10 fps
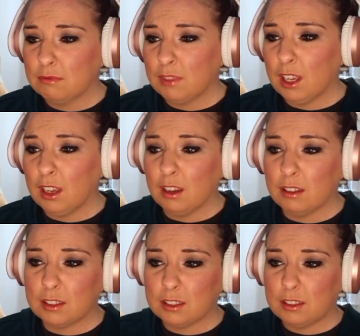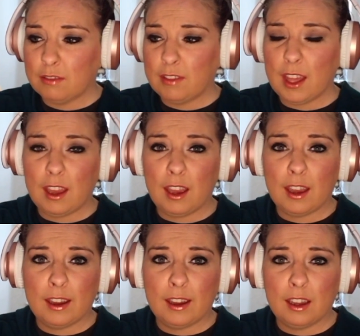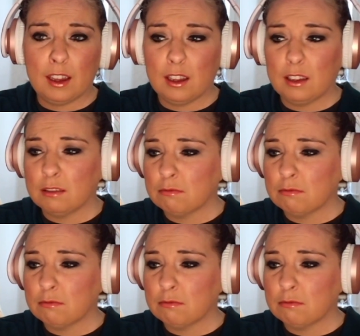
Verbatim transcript: Yeah, because of that.